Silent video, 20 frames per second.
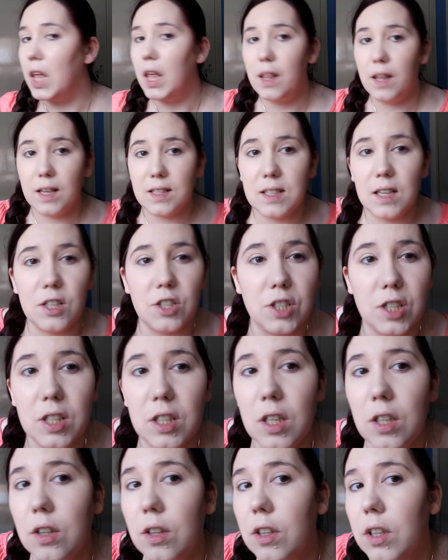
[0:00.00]
That's actually
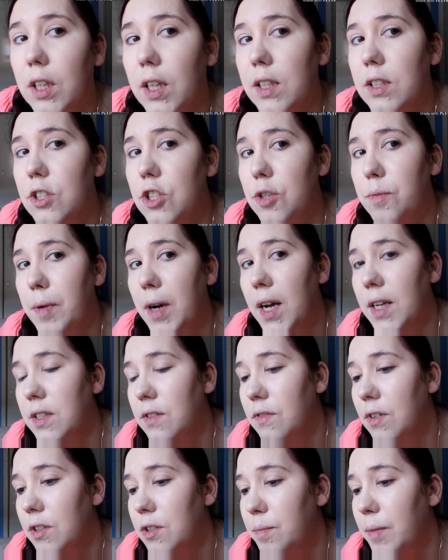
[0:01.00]
not looking too bad
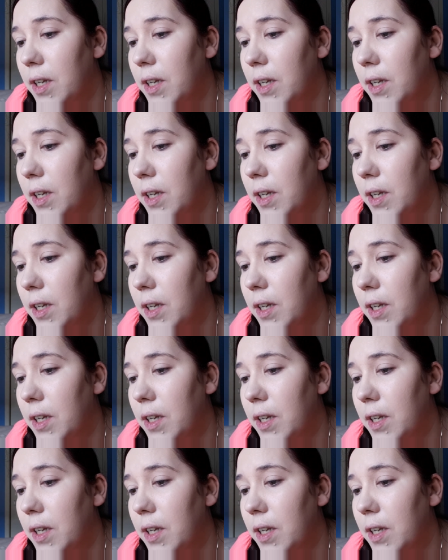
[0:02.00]
around